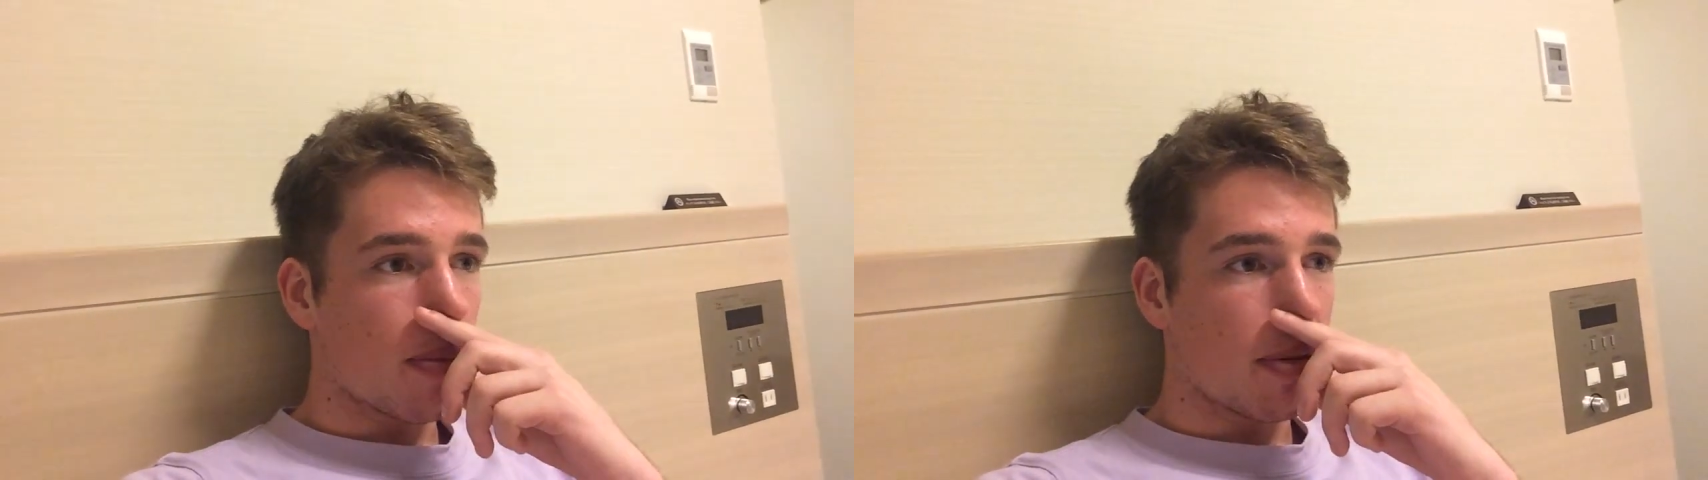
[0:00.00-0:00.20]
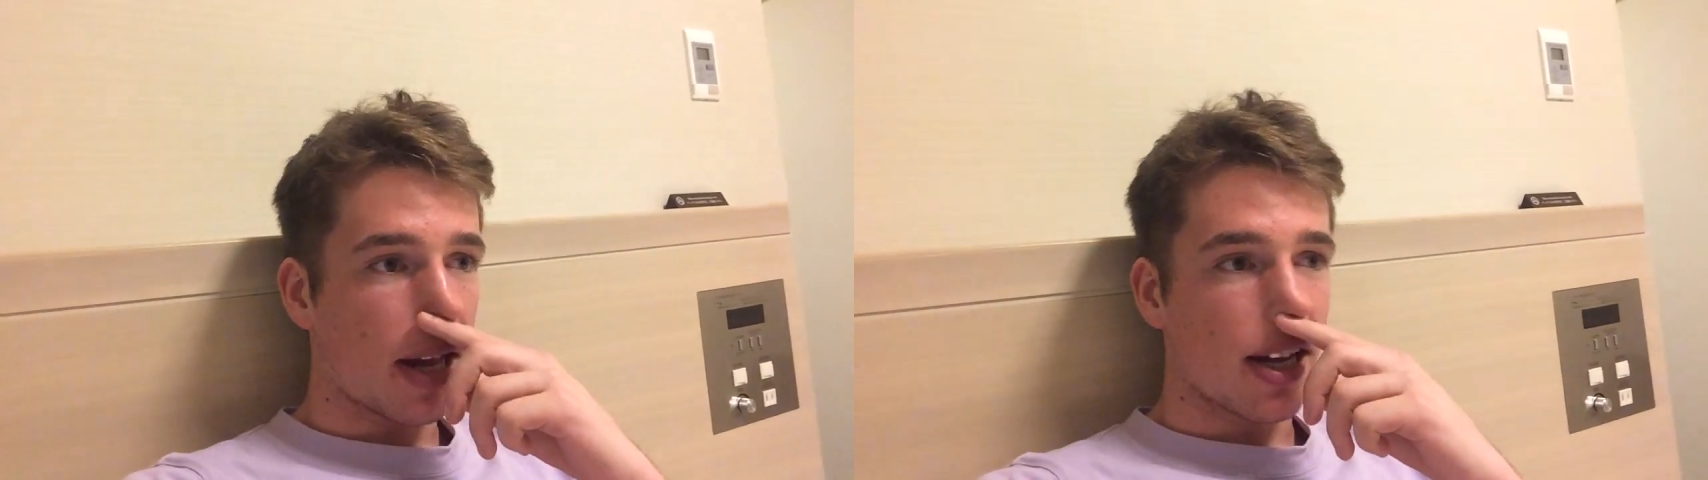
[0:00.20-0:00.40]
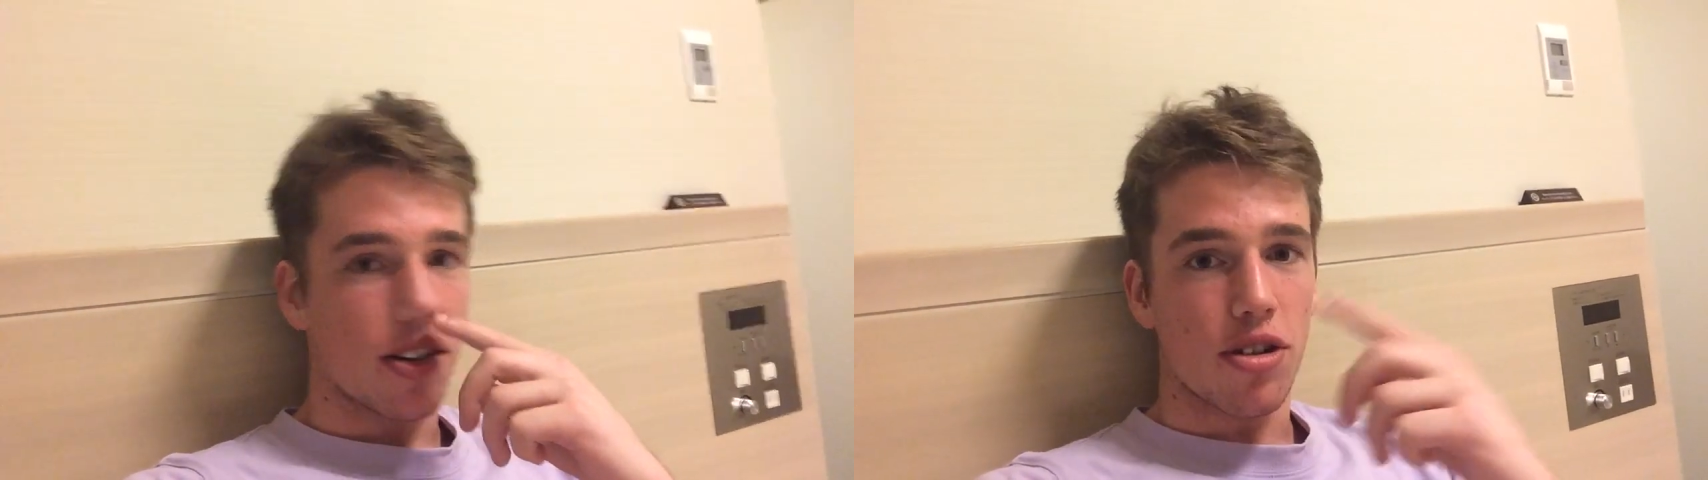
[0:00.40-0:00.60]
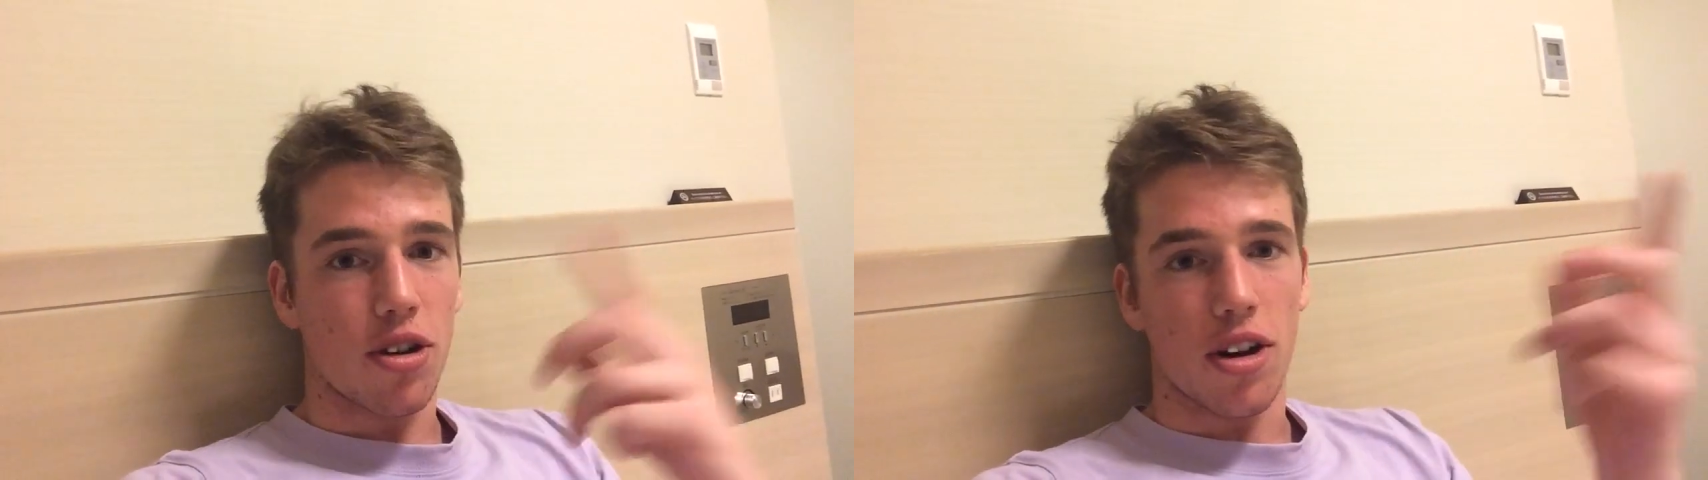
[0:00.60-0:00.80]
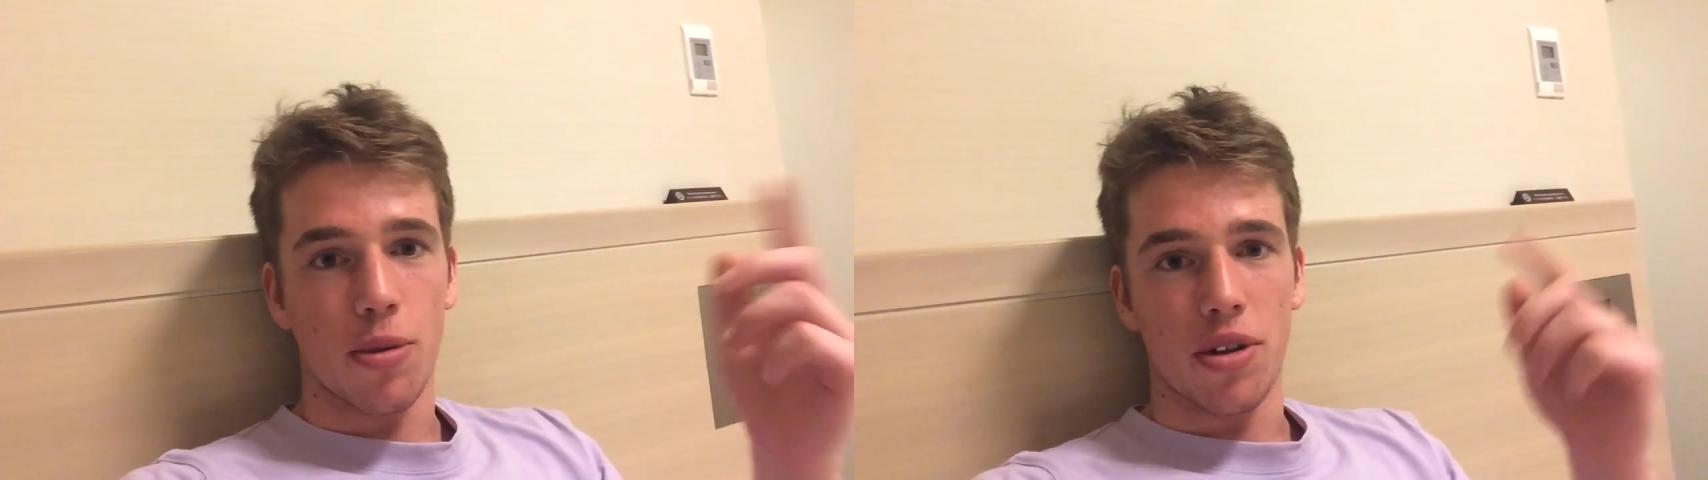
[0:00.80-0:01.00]
playing
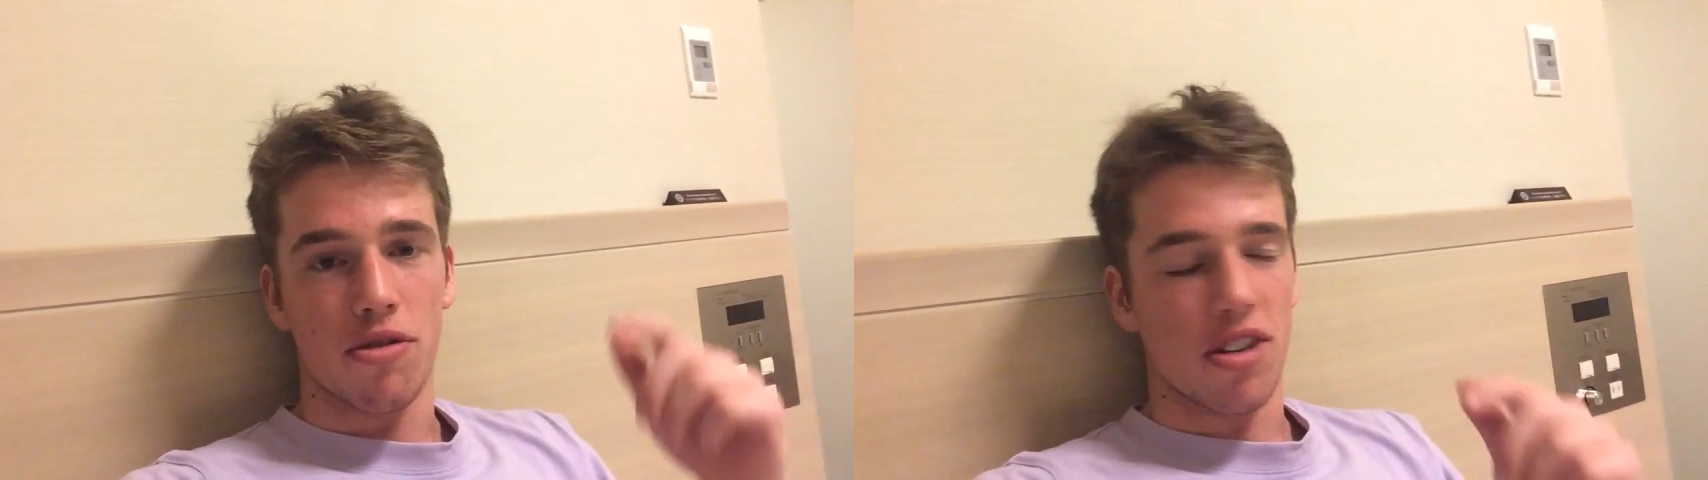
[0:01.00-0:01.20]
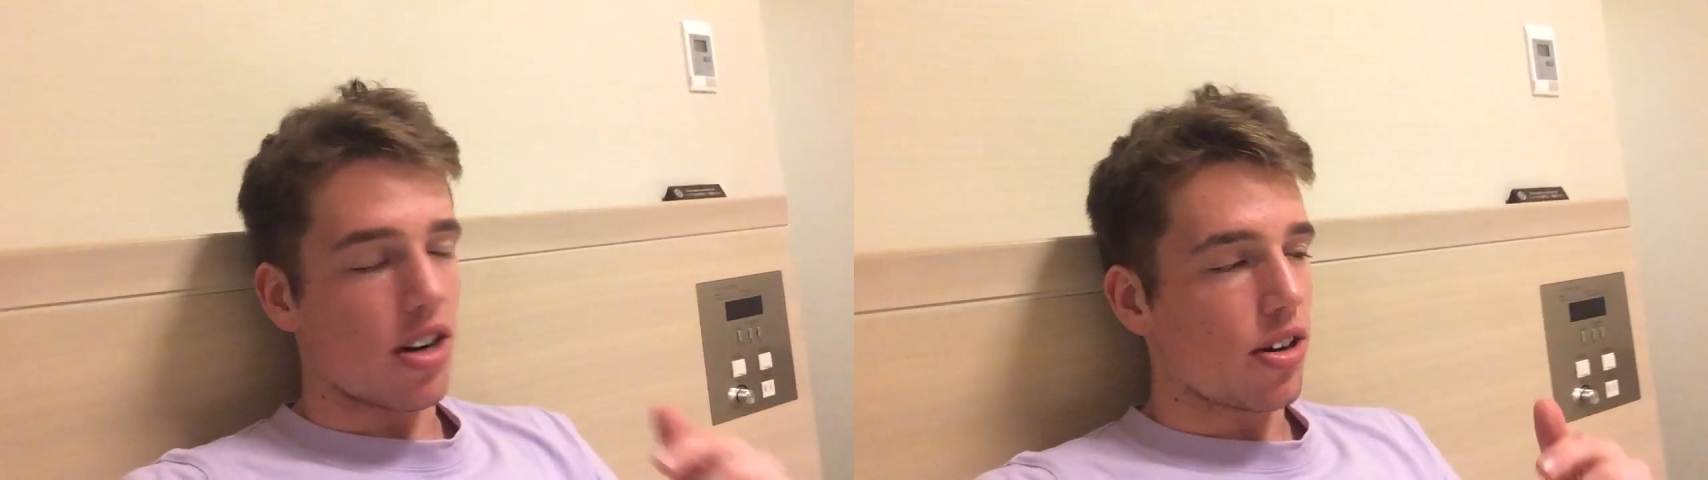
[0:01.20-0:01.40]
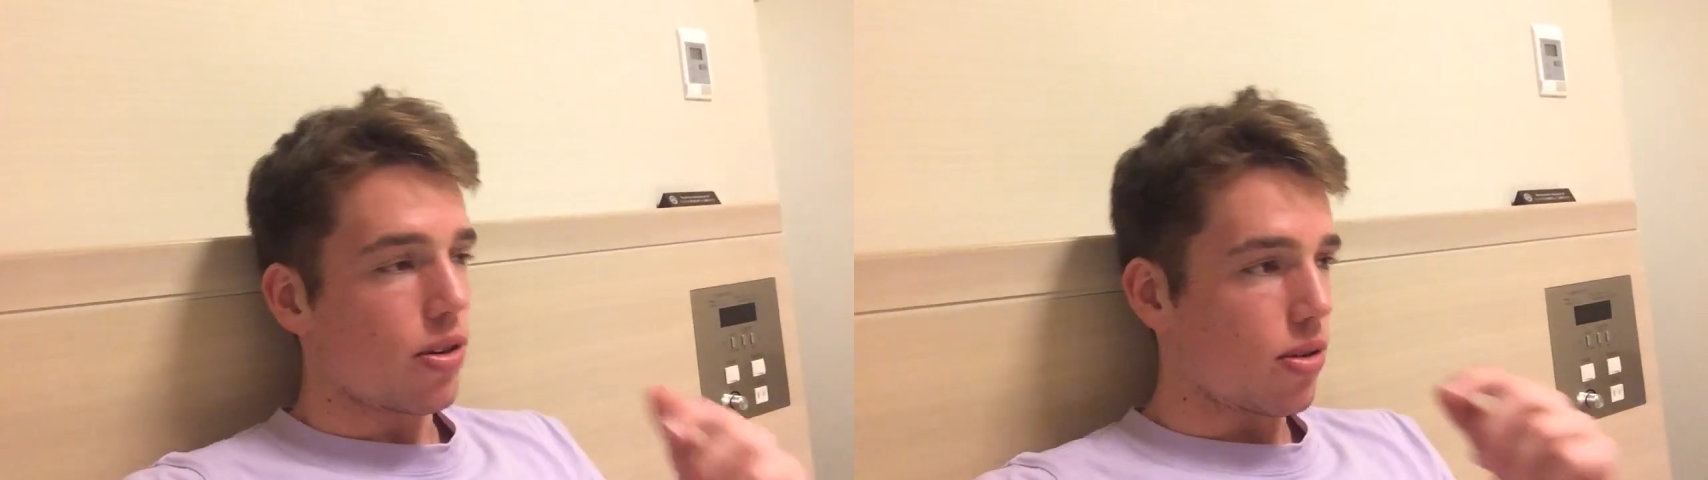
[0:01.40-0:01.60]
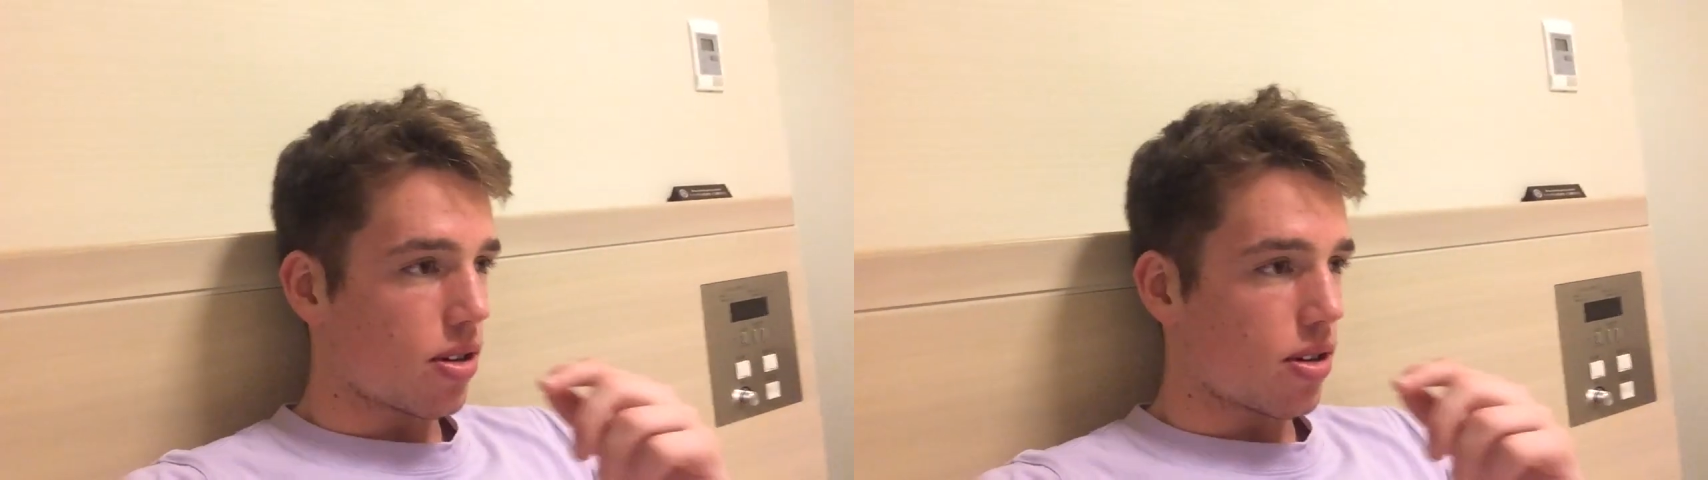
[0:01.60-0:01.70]
soccer with Ronaldo